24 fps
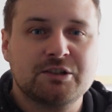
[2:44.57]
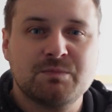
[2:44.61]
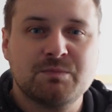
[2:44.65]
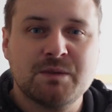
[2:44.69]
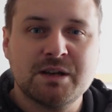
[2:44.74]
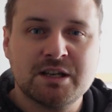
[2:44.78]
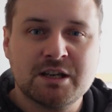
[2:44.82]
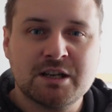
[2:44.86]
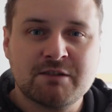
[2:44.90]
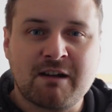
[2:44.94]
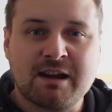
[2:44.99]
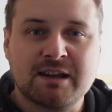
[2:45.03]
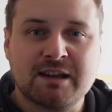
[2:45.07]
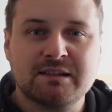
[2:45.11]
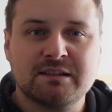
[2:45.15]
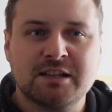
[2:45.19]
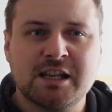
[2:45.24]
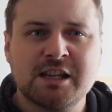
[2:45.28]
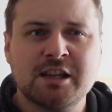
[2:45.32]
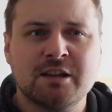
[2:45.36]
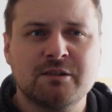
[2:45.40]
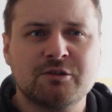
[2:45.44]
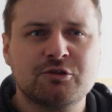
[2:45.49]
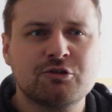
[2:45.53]
media writing today
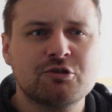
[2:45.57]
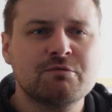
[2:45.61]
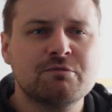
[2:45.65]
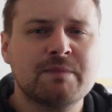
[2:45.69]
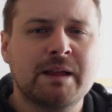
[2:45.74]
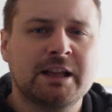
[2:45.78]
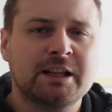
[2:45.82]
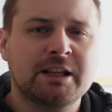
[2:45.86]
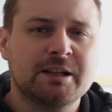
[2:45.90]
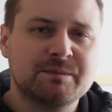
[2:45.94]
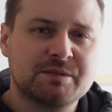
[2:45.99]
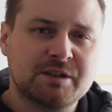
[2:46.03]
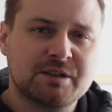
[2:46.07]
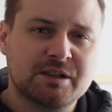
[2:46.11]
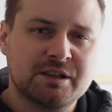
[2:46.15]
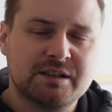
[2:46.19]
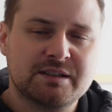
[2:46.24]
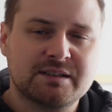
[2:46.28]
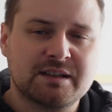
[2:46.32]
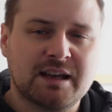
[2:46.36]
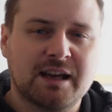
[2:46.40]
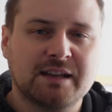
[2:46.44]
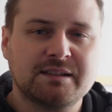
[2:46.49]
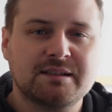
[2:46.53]
that Jude Bellingham's going to
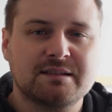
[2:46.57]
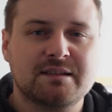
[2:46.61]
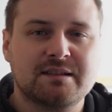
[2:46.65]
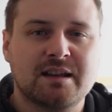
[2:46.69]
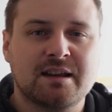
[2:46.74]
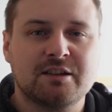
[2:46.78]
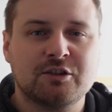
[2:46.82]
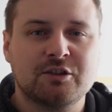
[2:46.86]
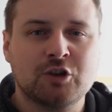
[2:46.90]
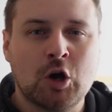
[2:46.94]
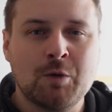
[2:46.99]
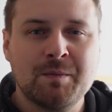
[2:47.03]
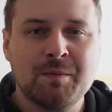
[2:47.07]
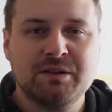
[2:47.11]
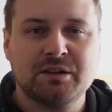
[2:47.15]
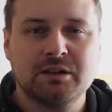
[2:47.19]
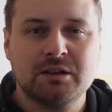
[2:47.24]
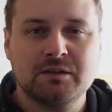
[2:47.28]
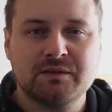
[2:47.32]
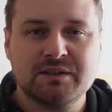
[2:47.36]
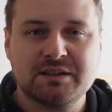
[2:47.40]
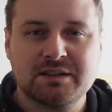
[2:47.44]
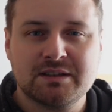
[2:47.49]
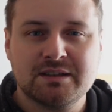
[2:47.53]
decide to stay at Dortmund
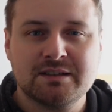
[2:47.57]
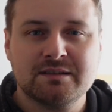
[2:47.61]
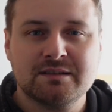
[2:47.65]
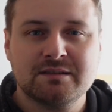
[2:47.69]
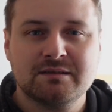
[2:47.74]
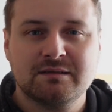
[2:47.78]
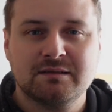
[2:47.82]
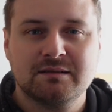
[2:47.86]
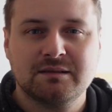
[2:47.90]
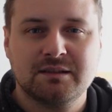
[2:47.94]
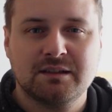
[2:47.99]
another season